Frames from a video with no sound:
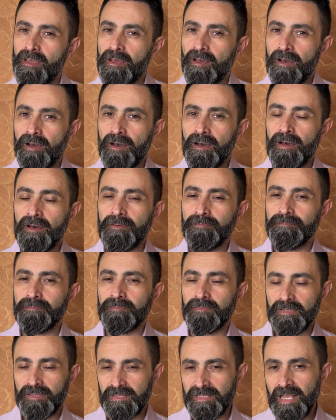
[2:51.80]
Uh,
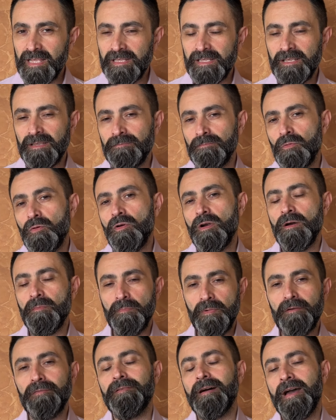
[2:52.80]
slightly more
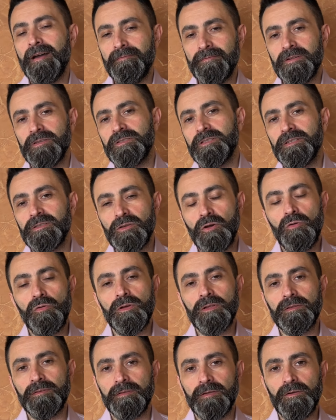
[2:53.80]
above average, let's call
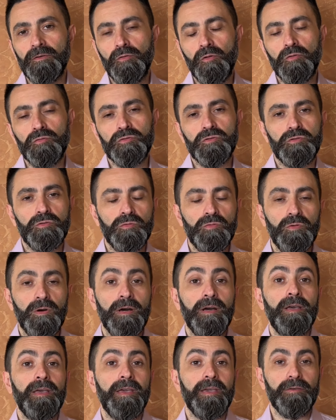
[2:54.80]
it uh, close to
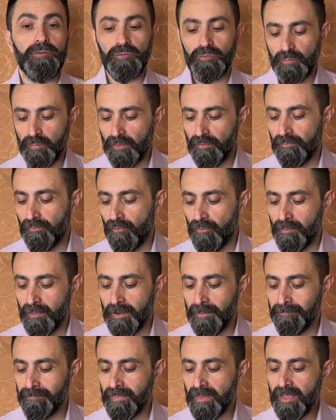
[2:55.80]
uh, a good
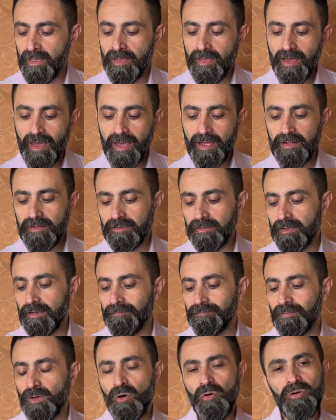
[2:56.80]
performer. And
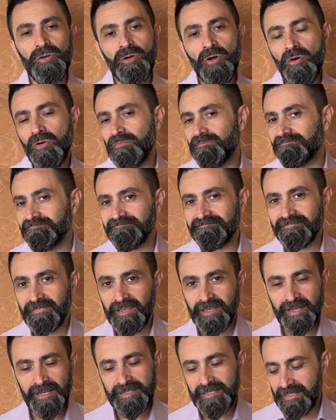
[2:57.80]
all in all,
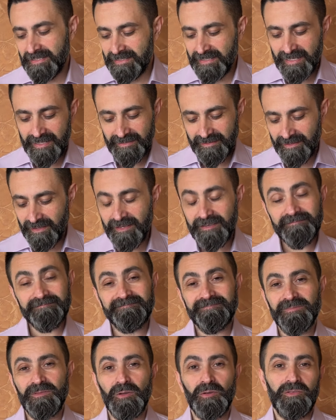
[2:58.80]
as I said,
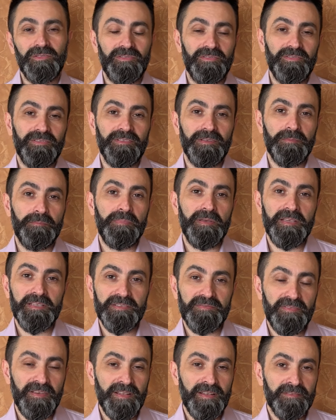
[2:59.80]
not the
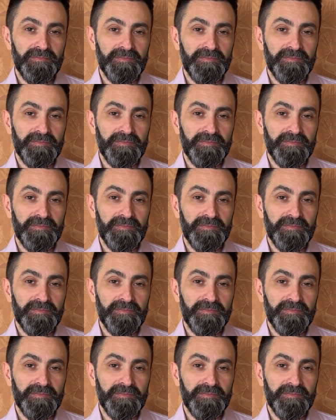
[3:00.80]
biggest fan of